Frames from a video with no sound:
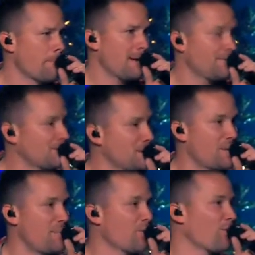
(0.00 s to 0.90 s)
I've done
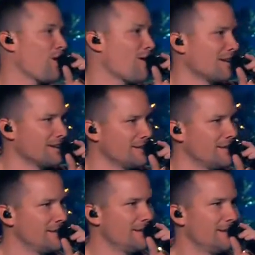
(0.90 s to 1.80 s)
people wrong.
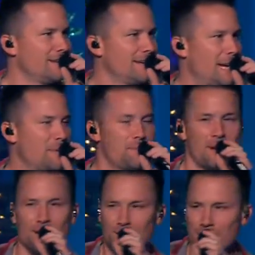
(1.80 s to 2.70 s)
I'm
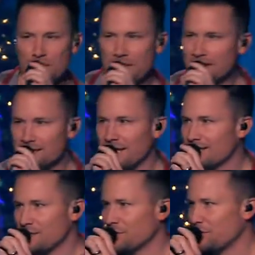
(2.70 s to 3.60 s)
embarrassed of the things that I
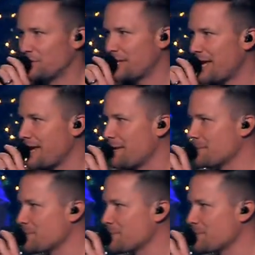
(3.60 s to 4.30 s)
still do today.